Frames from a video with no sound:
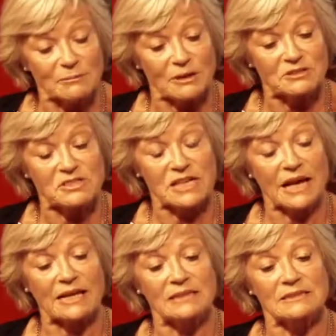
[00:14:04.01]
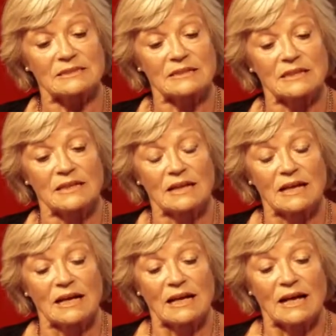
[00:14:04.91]
most days.
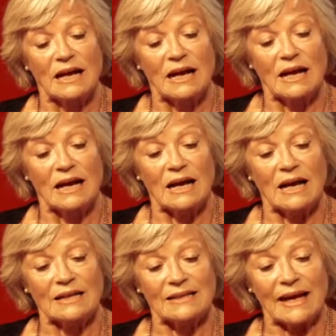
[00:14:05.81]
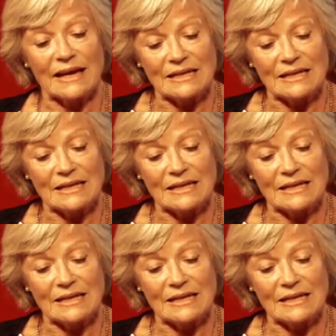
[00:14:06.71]
And eight